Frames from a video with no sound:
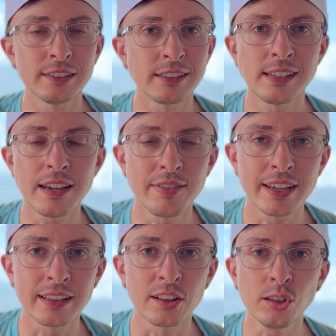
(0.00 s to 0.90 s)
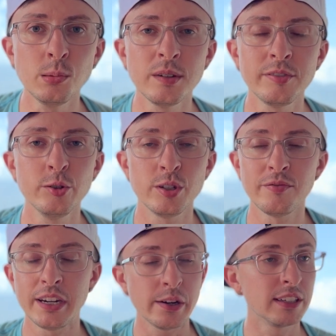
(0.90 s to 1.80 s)
saving the LumaFusion
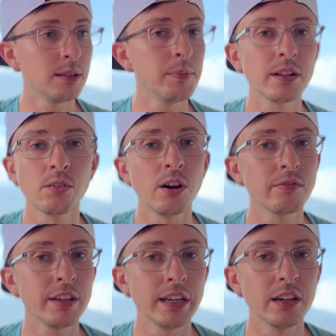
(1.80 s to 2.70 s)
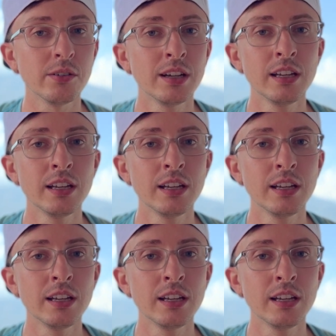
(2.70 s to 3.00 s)
video as a big long video.